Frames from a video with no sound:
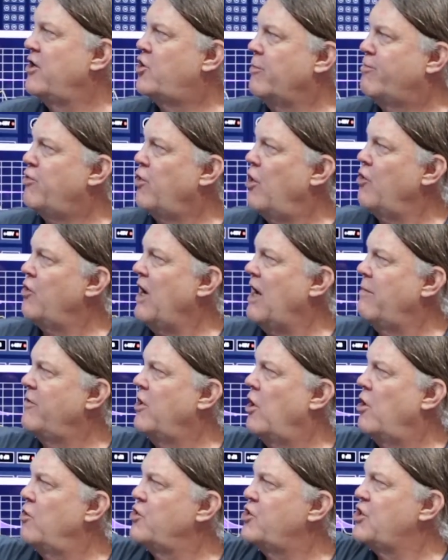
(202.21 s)
to program
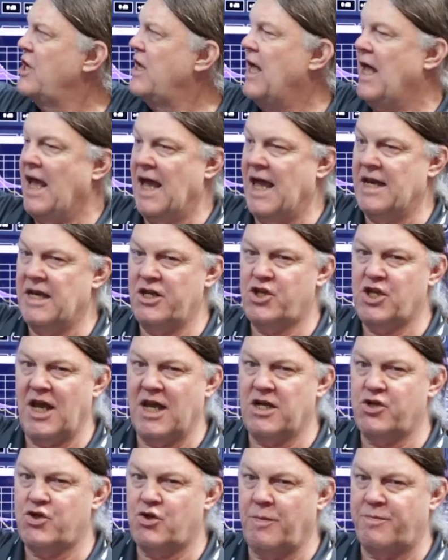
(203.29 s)
those, any
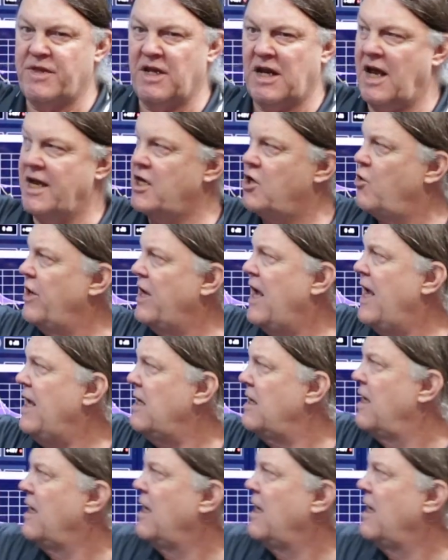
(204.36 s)
channel strip that I create